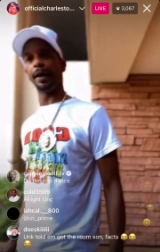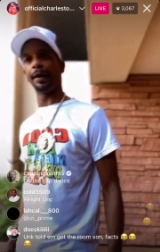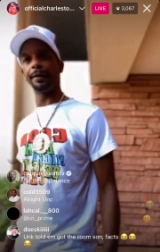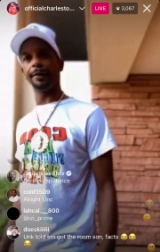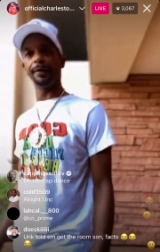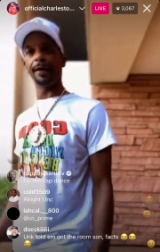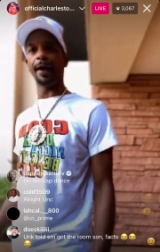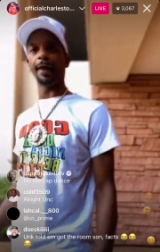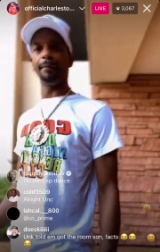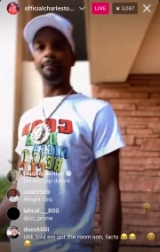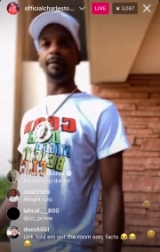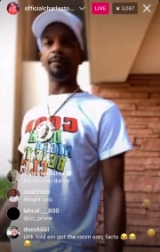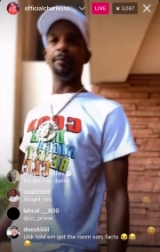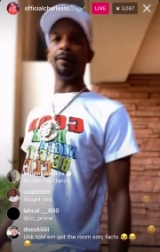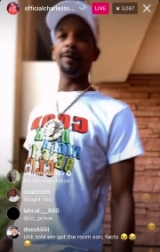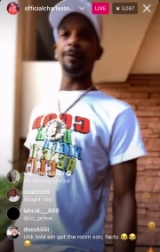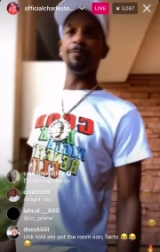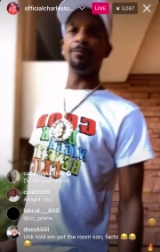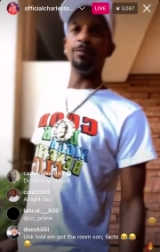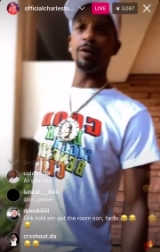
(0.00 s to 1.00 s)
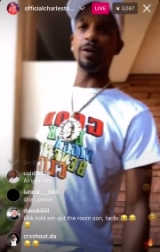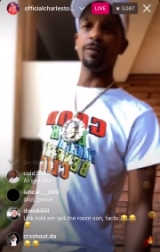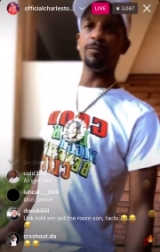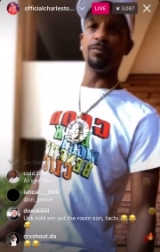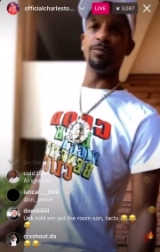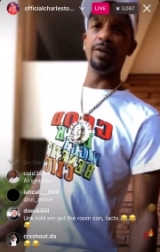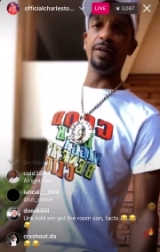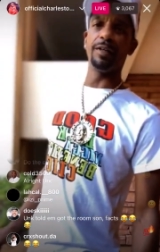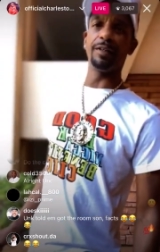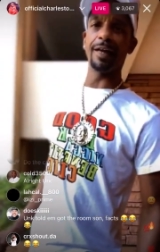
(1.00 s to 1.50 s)
Nigga, I done got in my
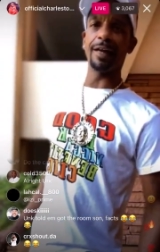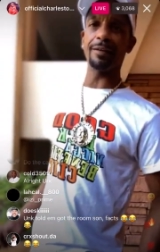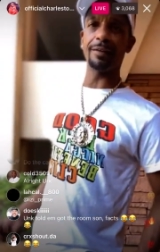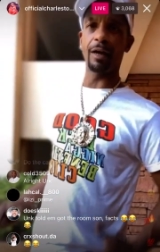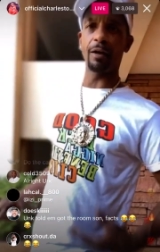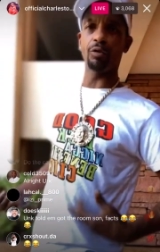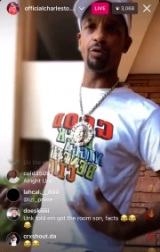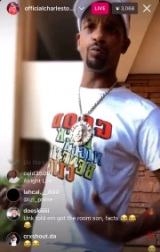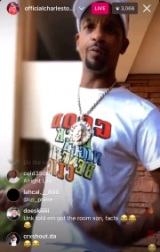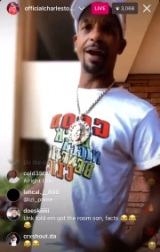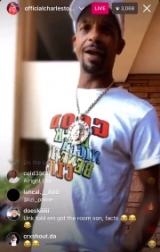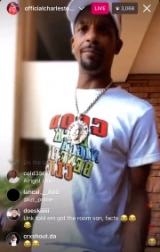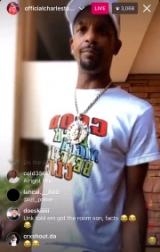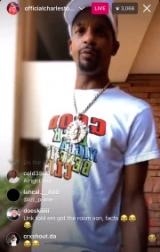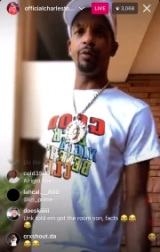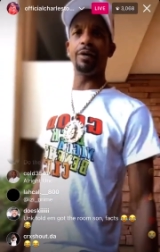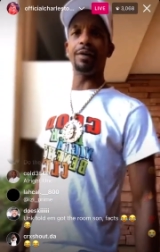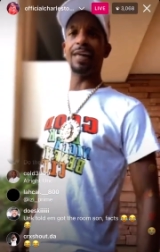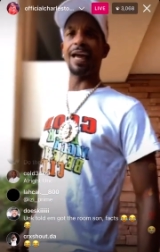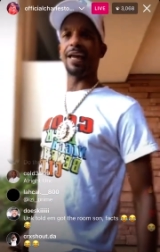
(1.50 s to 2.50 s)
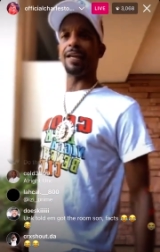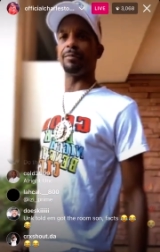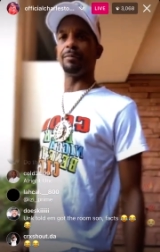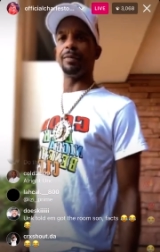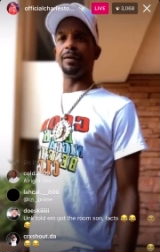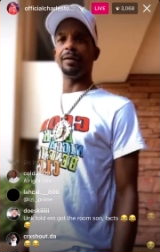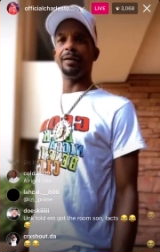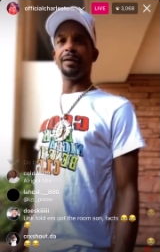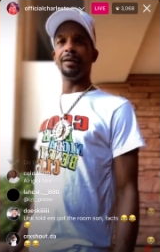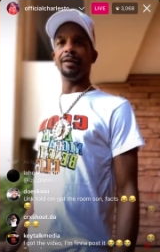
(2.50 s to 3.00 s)
motherfucking fitted. I thought the white boy liked
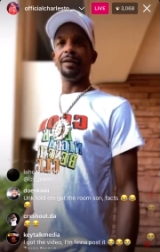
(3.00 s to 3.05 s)
me.